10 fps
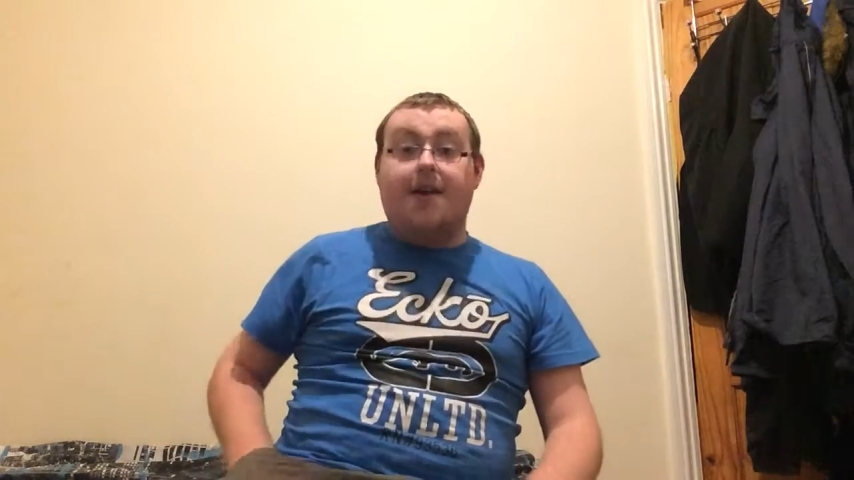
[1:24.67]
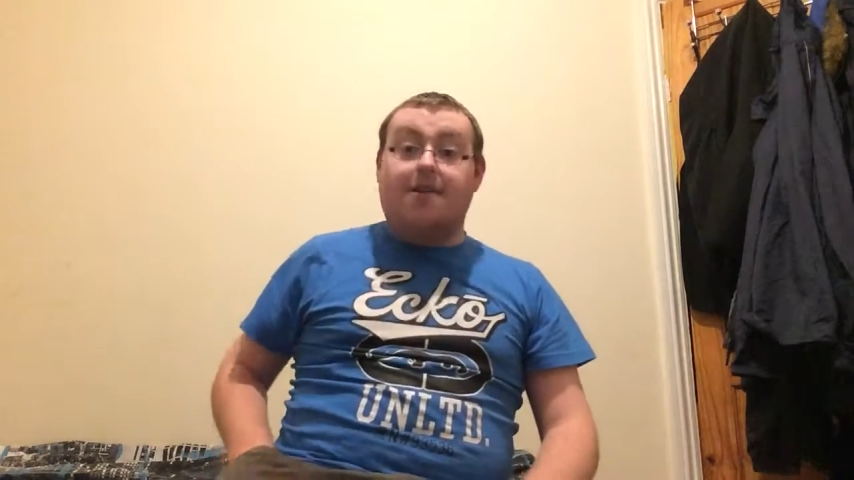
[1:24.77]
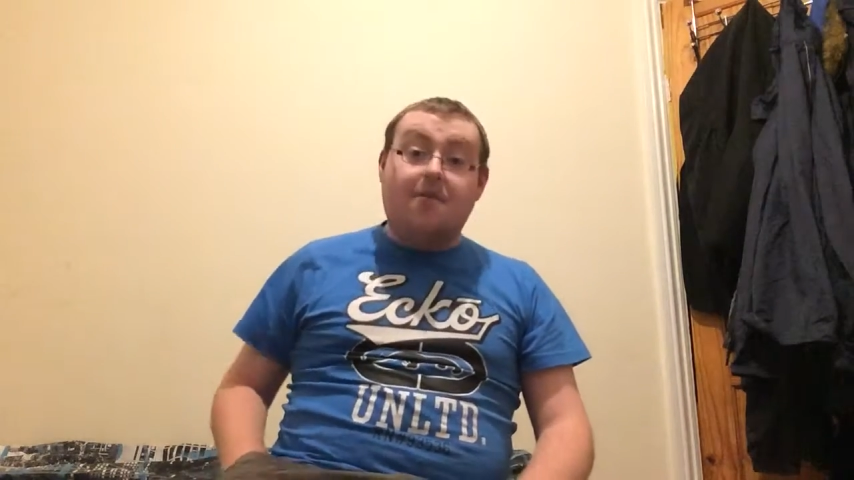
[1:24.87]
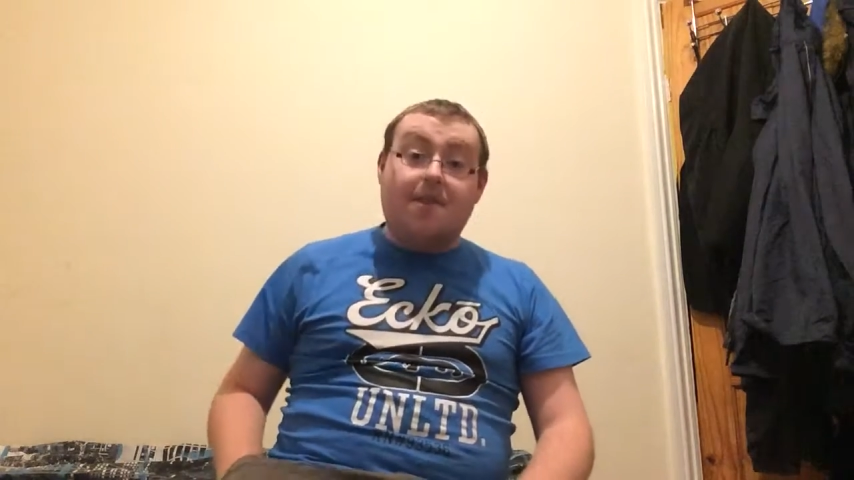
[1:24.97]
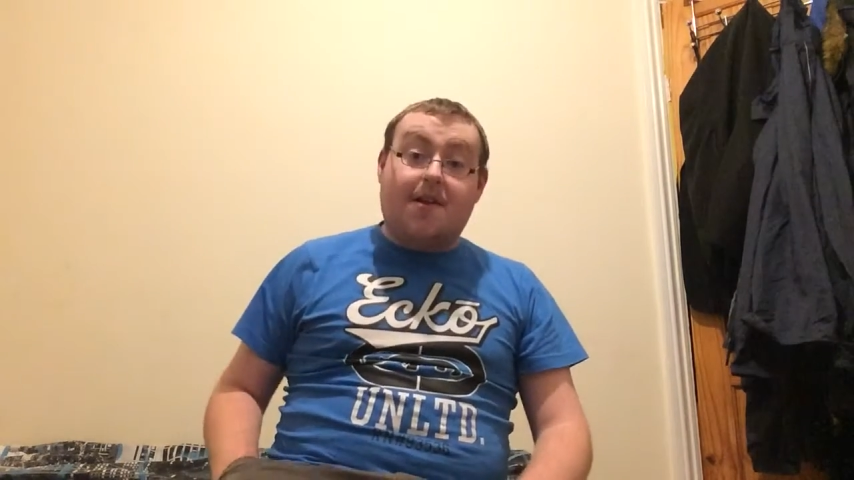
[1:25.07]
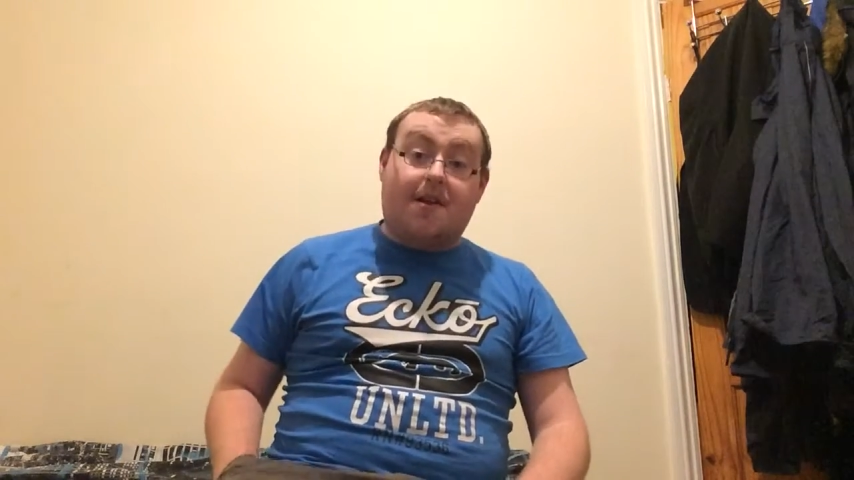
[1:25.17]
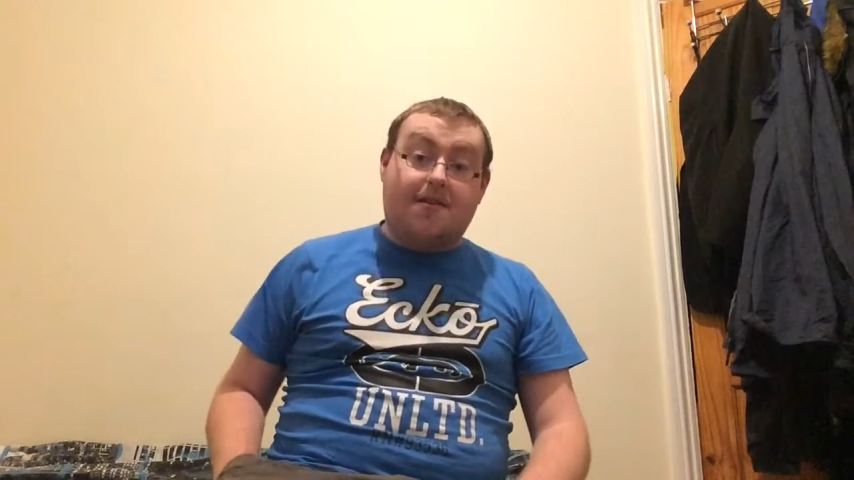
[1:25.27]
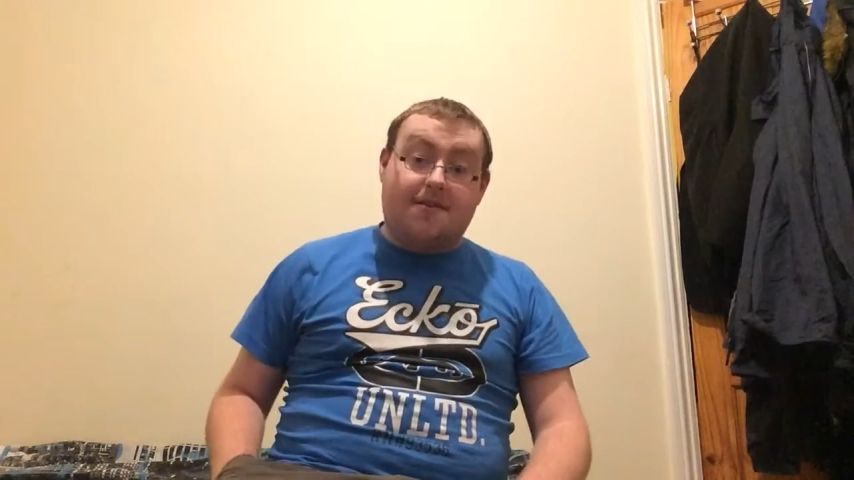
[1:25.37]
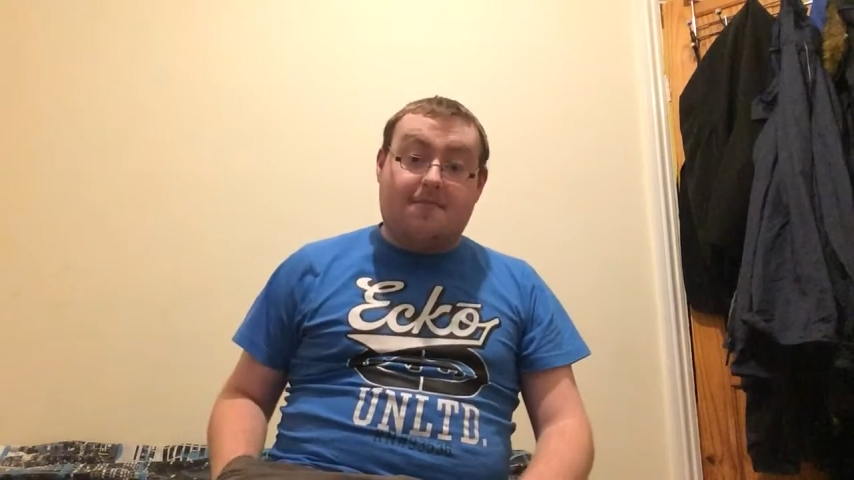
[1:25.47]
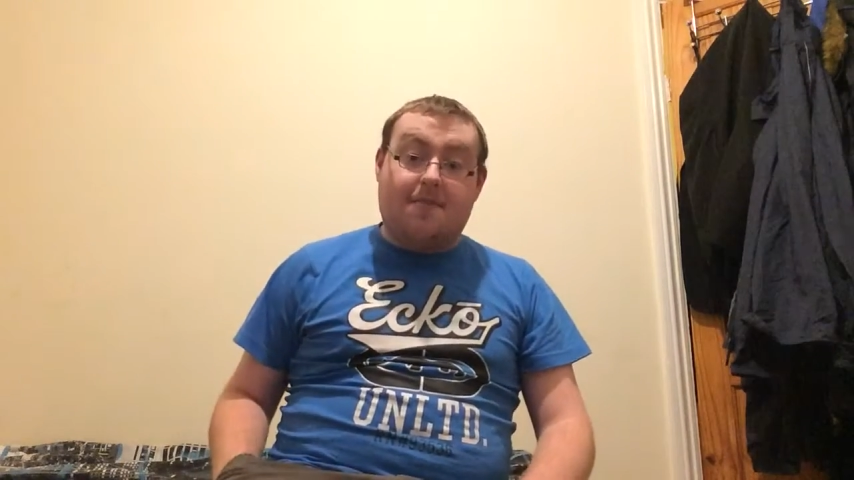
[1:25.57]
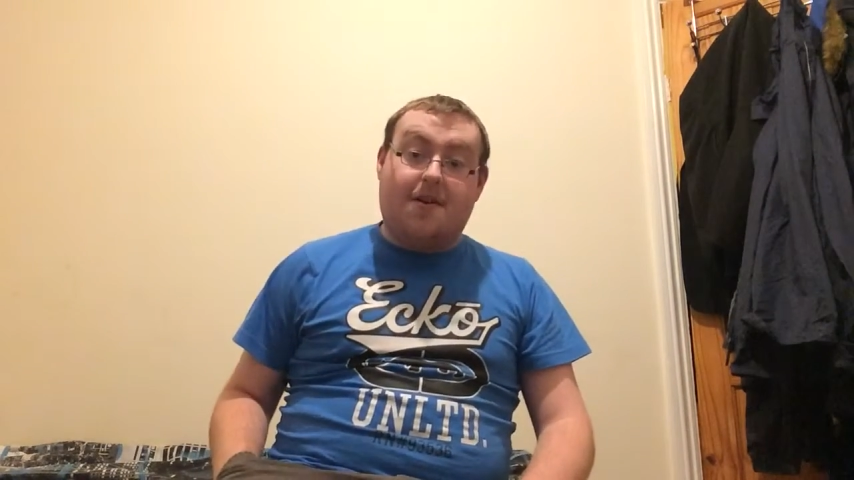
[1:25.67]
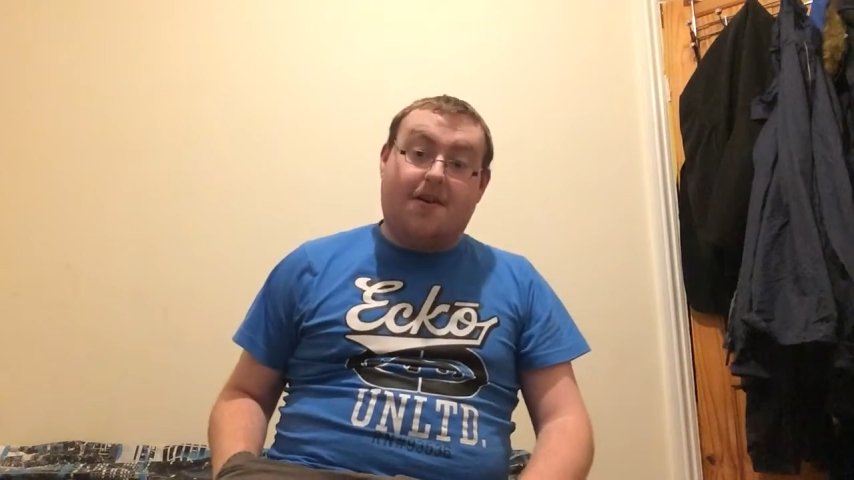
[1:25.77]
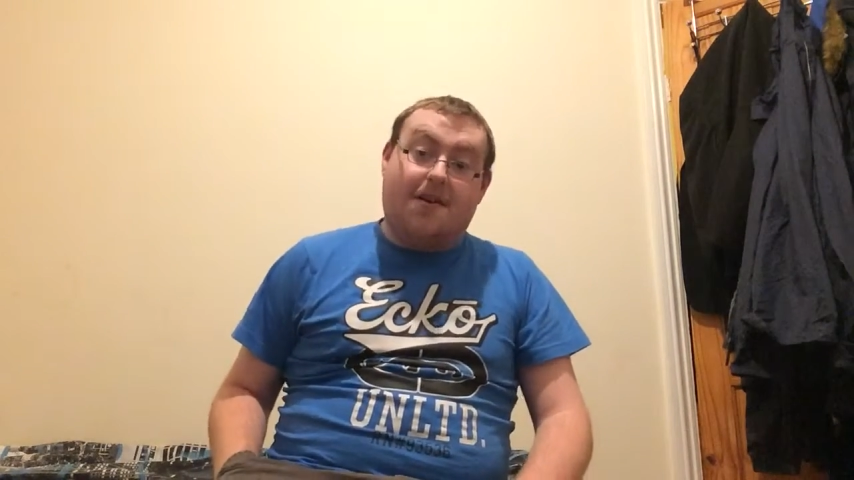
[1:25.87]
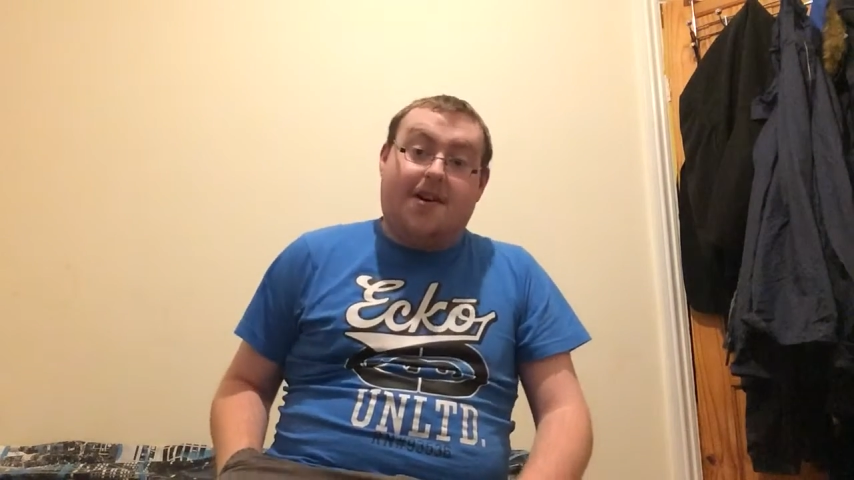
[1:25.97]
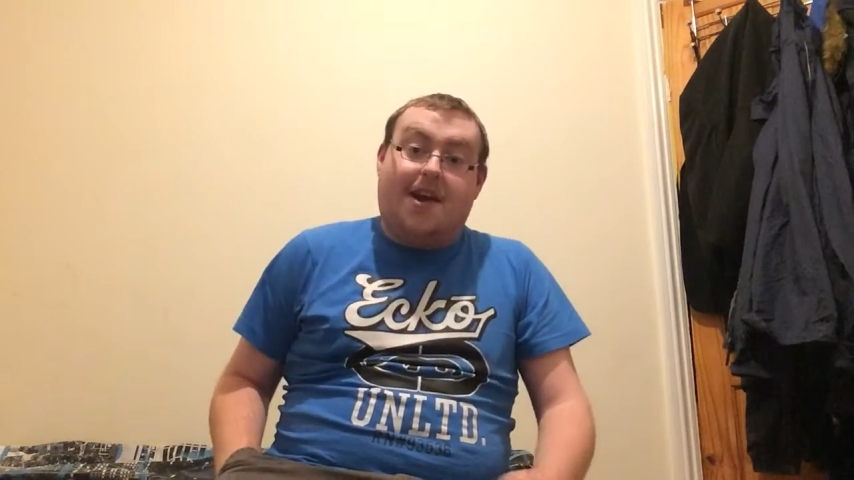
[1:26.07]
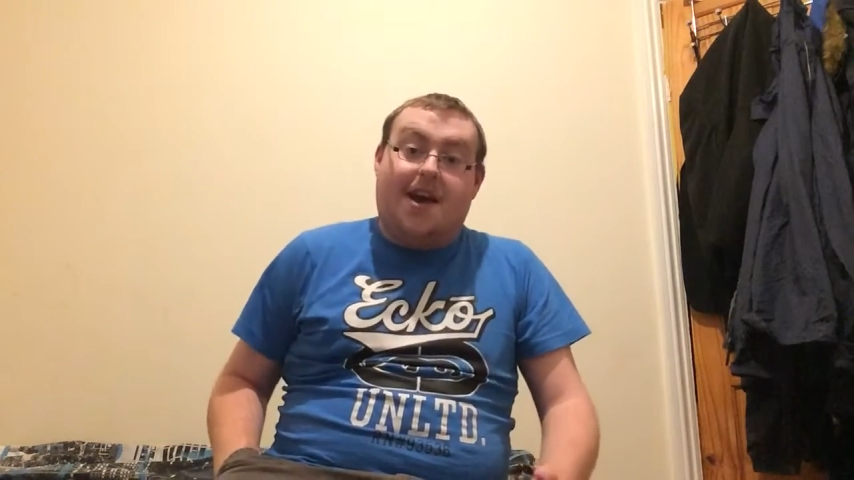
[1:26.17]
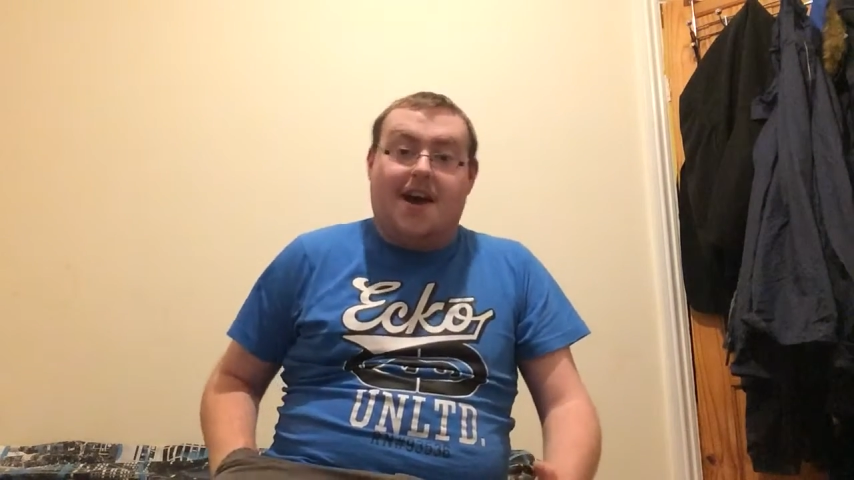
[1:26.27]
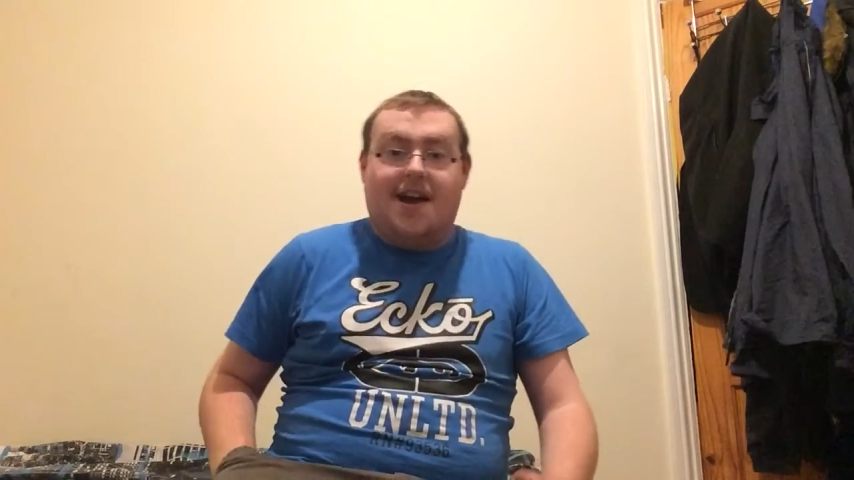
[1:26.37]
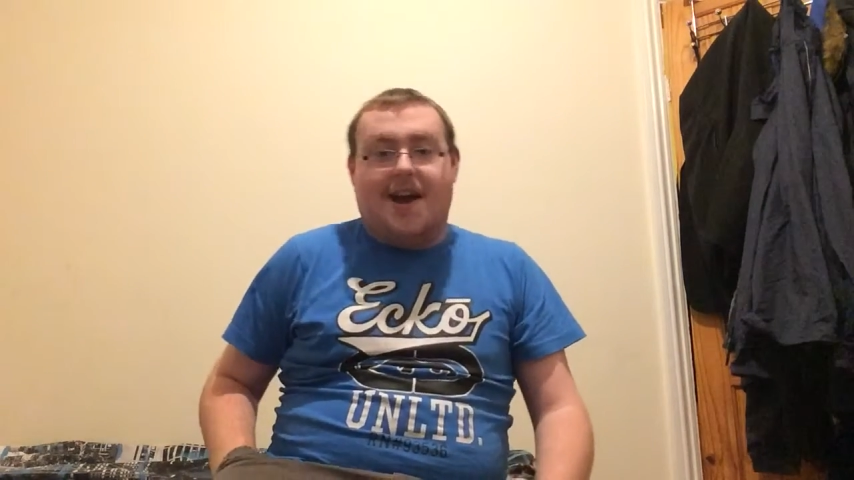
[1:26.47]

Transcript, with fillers: It could be nice, but yeah,